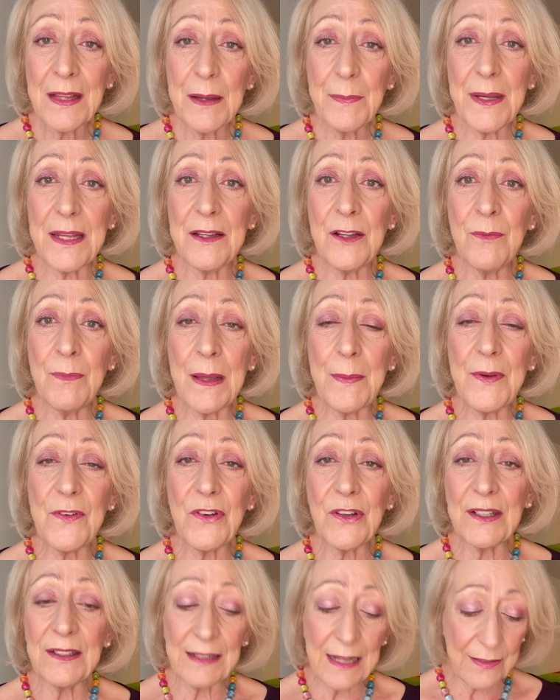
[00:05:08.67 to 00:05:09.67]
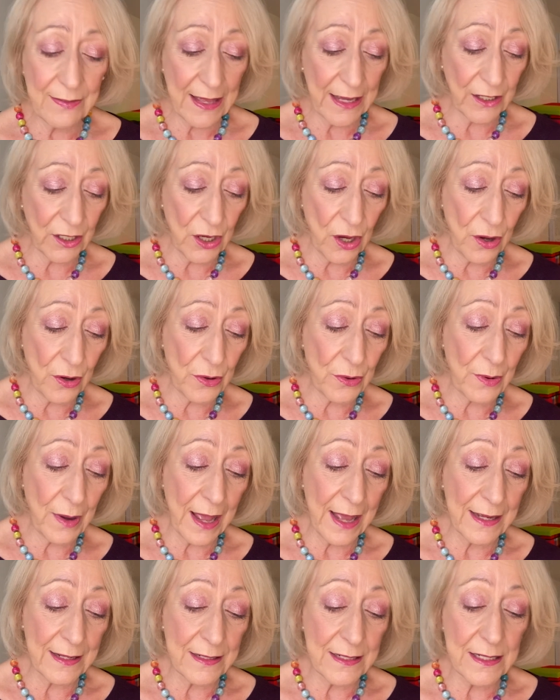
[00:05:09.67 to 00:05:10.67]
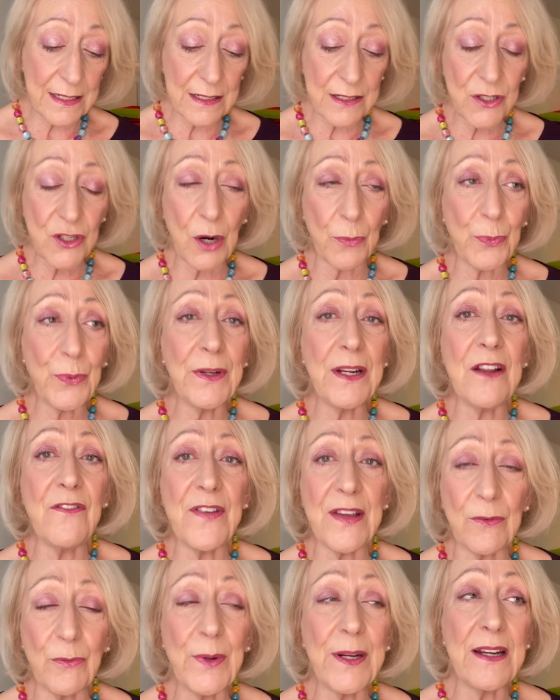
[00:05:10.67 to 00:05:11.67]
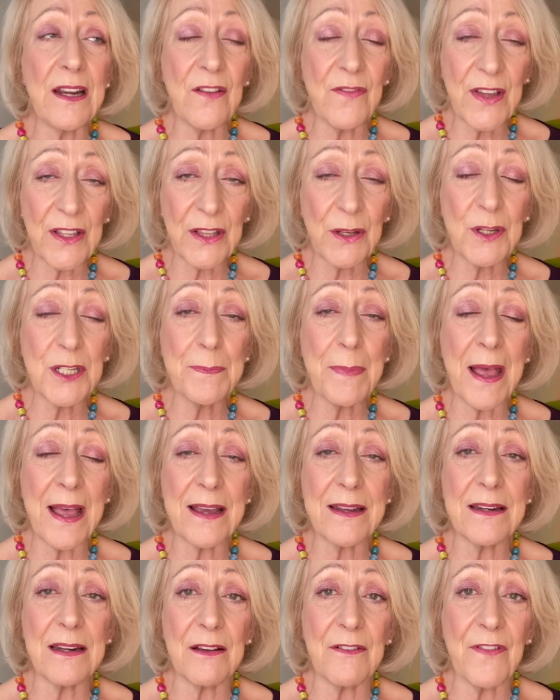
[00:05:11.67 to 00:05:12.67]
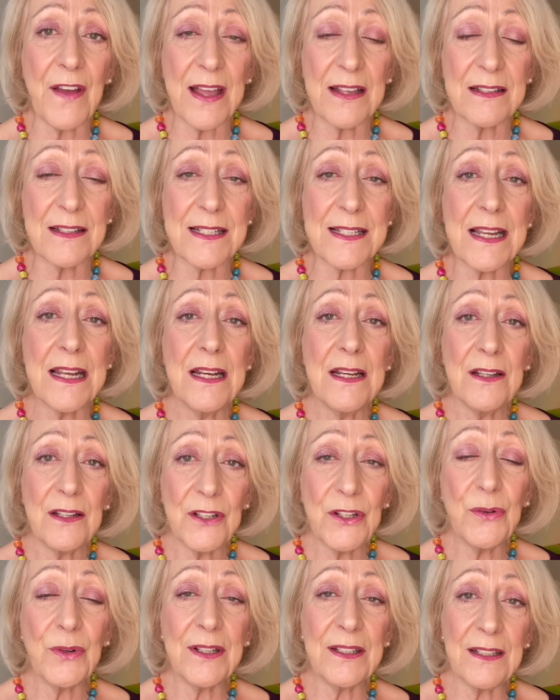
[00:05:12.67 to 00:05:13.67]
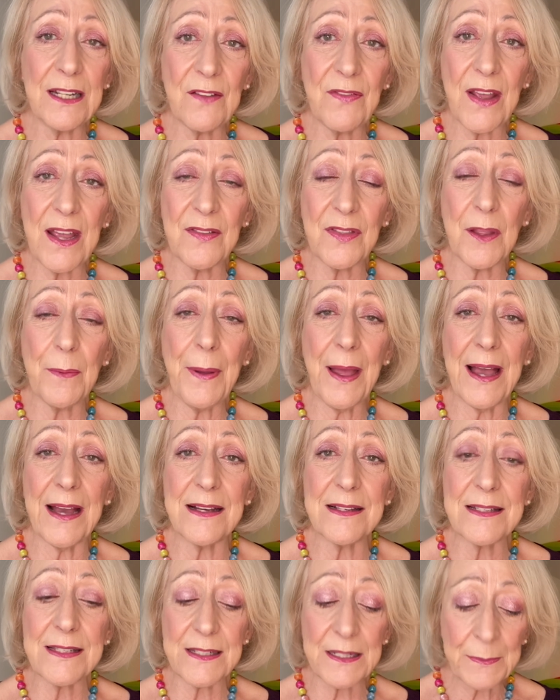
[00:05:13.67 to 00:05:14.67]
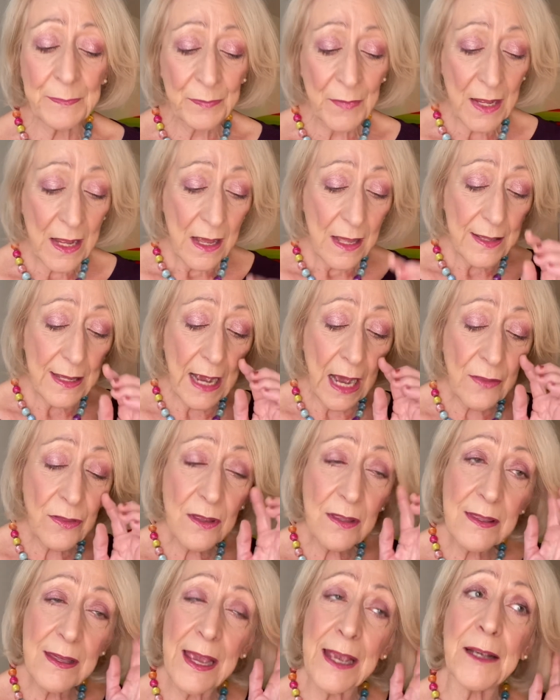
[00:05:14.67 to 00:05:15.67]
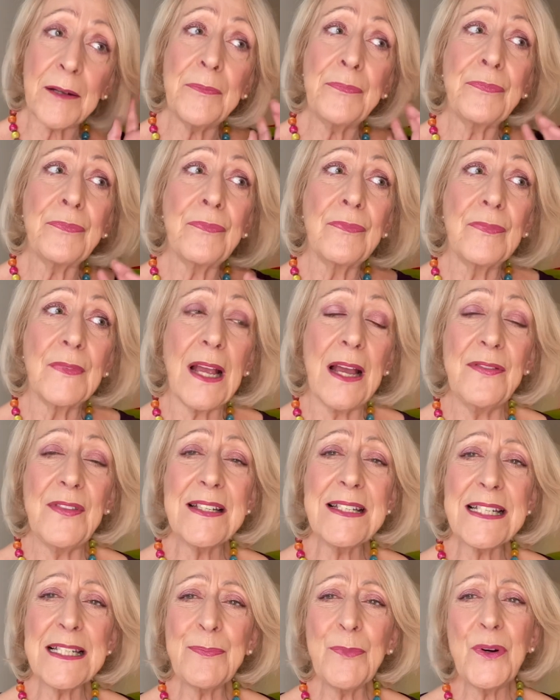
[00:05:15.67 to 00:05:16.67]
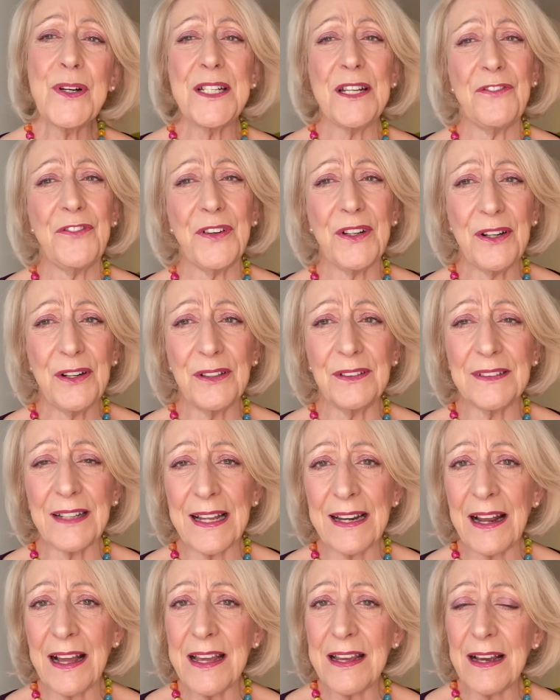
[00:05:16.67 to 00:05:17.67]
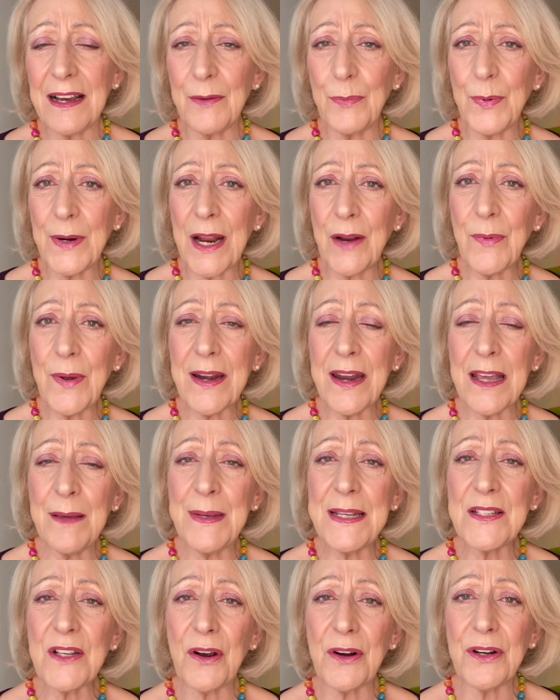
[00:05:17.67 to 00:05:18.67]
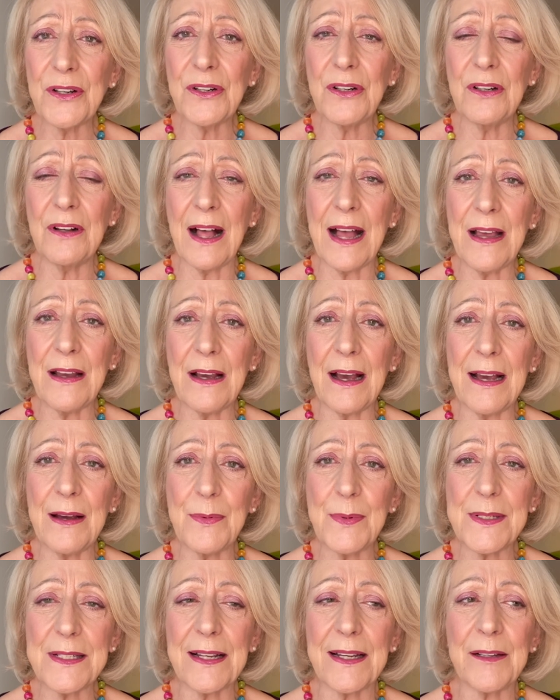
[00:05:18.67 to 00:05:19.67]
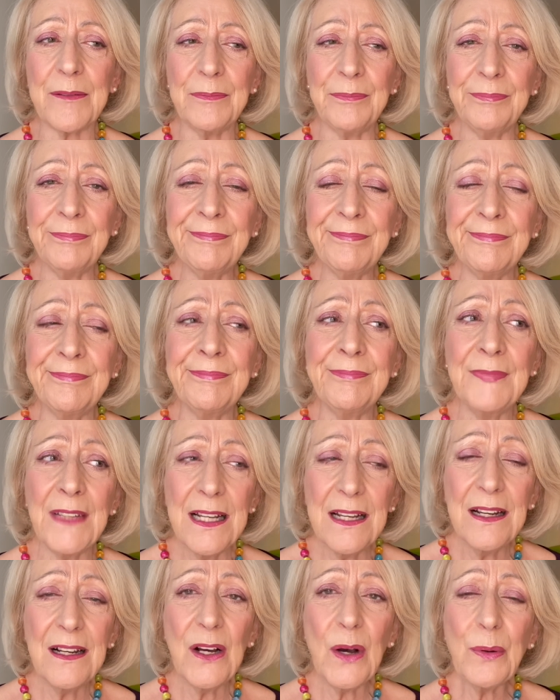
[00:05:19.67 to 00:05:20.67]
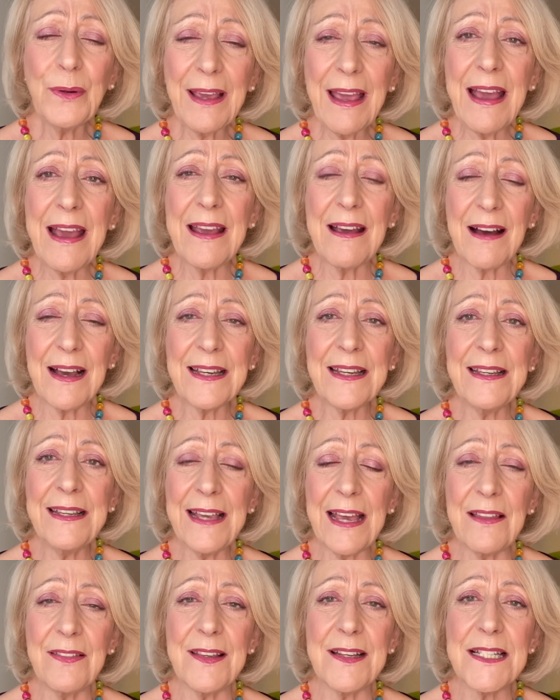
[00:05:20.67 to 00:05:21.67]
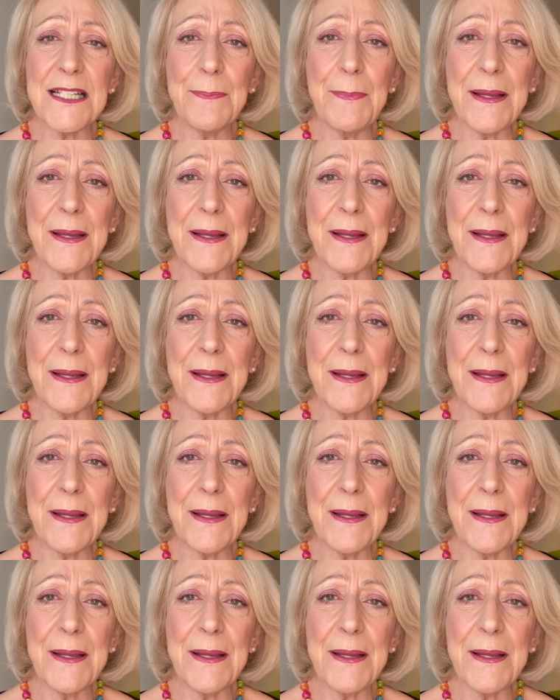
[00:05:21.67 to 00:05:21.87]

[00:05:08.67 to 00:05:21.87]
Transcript: But you know, maybe if you can let that go and stop reliving, reliving those bad events, you can leave it in the past. The other thing and this is more difficult. And I, uh, when I read Amy's article, I, I was like, mm-hmm, okay, I can get this.